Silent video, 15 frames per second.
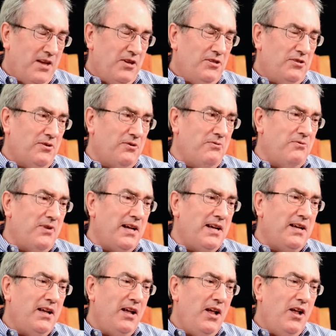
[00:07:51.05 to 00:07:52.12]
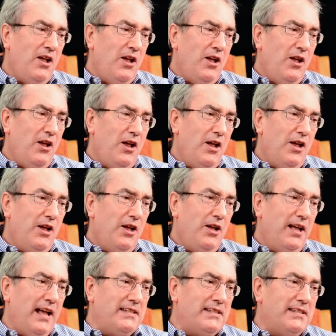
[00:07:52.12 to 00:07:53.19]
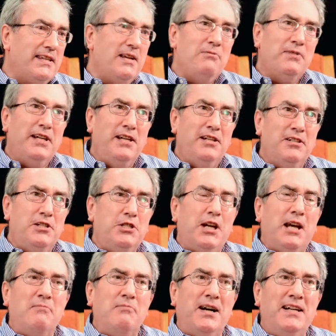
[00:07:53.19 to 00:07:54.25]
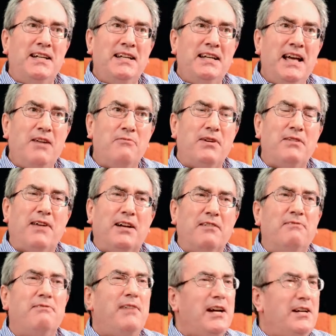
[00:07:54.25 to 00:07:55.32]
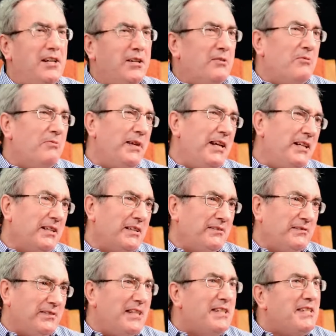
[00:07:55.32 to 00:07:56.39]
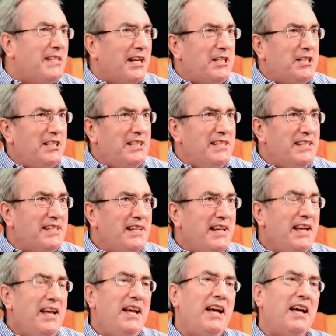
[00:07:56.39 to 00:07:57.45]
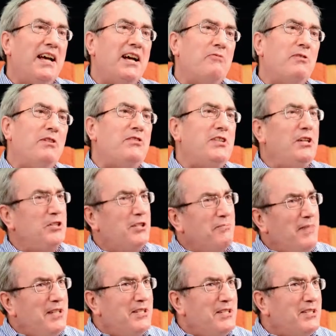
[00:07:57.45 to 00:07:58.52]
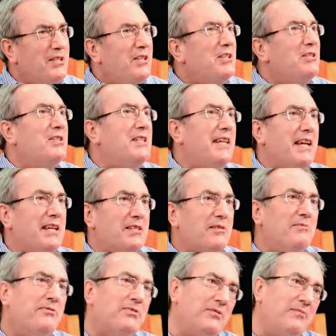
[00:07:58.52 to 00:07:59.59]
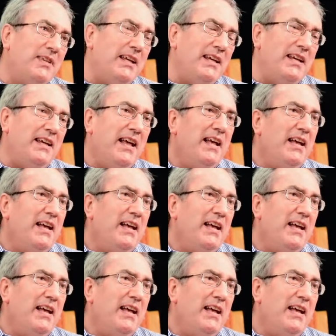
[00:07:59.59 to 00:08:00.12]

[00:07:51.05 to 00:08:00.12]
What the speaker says: So, as I say, we're here in Chiang Mai. We've had a very good week of discussions. We've seen tremendous enthusiasm from the